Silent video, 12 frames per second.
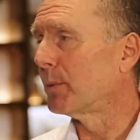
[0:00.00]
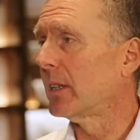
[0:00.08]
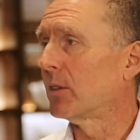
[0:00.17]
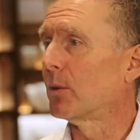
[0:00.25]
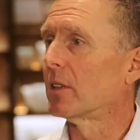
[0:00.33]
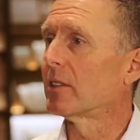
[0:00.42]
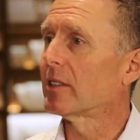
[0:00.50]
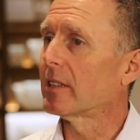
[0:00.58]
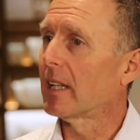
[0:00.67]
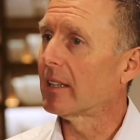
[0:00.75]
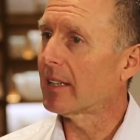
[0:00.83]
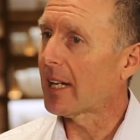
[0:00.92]
We had to
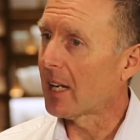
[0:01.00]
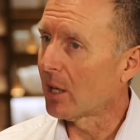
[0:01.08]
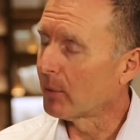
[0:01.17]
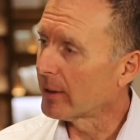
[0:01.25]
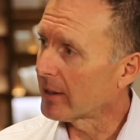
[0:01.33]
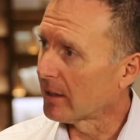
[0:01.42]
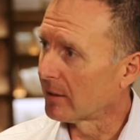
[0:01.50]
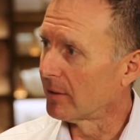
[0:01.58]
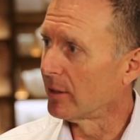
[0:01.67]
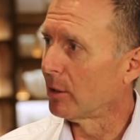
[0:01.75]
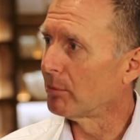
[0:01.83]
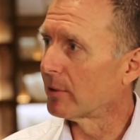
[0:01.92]
understand how we
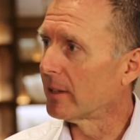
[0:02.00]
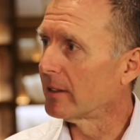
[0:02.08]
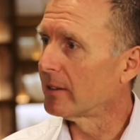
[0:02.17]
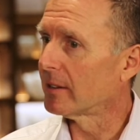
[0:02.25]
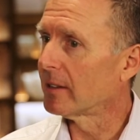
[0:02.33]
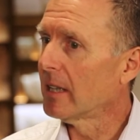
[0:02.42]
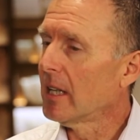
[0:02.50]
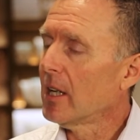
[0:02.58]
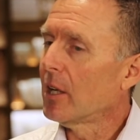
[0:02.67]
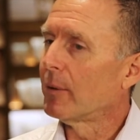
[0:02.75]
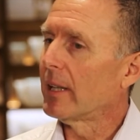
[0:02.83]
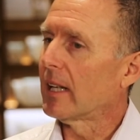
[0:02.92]
currently operated.
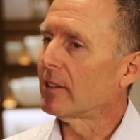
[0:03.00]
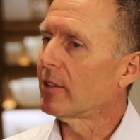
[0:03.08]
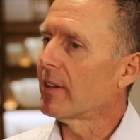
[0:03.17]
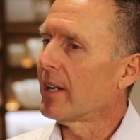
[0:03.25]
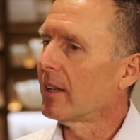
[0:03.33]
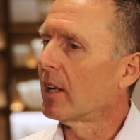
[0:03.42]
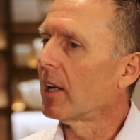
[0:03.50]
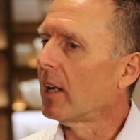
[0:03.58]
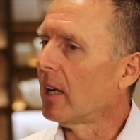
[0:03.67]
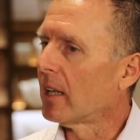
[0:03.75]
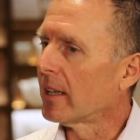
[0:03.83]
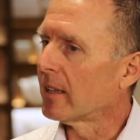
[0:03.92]
We had to then
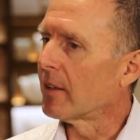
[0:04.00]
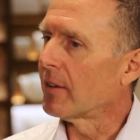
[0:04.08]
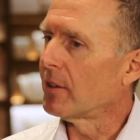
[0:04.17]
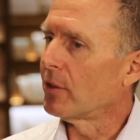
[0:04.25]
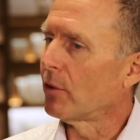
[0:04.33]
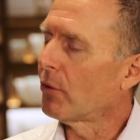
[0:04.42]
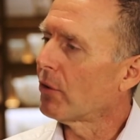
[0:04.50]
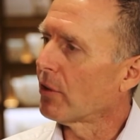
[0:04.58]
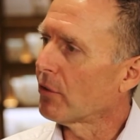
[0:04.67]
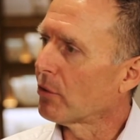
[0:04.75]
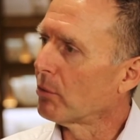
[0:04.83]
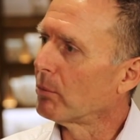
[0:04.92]
align the new
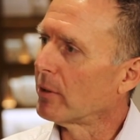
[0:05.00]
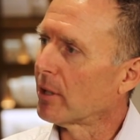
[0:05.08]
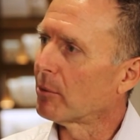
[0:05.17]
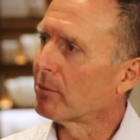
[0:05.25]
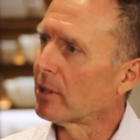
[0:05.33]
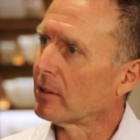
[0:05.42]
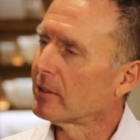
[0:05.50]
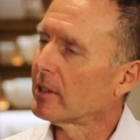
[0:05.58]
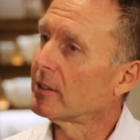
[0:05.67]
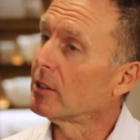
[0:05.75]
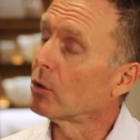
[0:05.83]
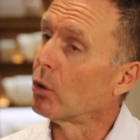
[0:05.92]
system with our
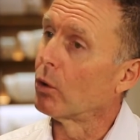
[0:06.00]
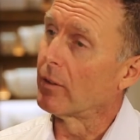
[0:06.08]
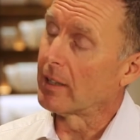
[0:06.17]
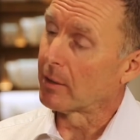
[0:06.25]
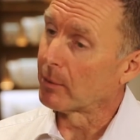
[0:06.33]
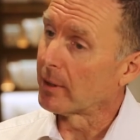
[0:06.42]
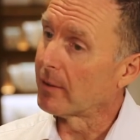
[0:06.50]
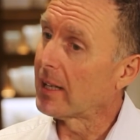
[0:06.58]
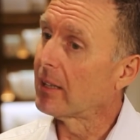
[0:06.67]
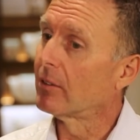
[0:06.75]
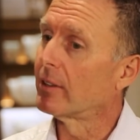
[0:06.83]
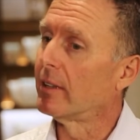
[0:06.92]
processes, or the other way
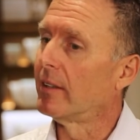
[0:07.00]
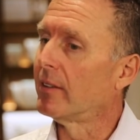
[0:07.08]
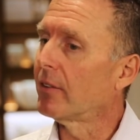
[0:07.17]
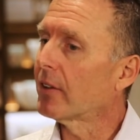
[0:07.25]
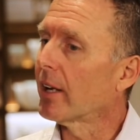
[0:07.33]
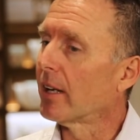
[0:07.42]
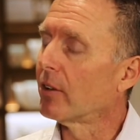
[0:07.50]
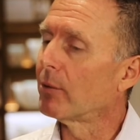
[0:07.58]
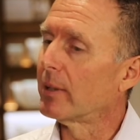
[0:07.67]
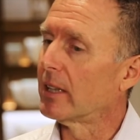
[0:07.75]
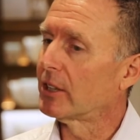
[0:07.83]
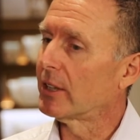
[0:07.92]
around. In this case,
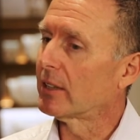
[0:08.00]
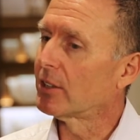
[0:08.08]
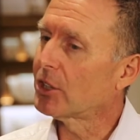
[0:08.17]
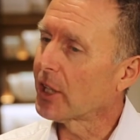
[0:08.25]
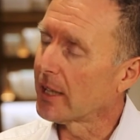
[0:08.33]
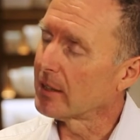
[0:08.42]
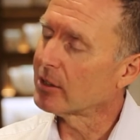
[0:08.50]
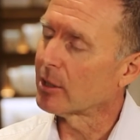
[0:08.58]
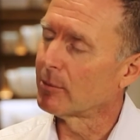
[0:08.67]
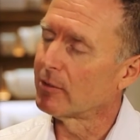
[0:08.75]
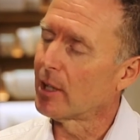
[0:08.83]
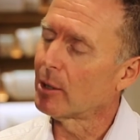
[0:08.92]
we actually had to change
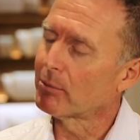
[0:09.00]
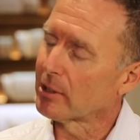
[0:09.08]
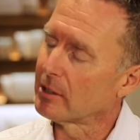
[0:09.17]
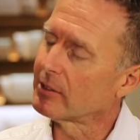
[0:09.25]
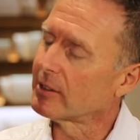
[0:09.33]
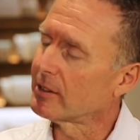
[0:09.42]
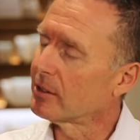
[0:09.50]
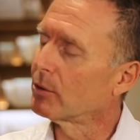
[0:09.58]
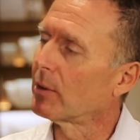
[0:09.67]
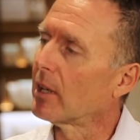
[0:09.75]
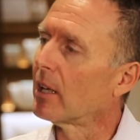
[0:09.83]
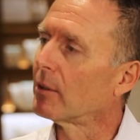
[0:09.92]
some of our processes
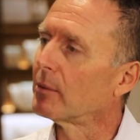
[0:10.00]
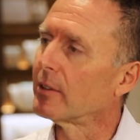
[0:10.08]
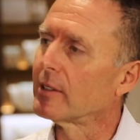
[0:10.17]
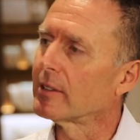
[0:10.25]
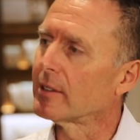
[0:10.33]
to align with the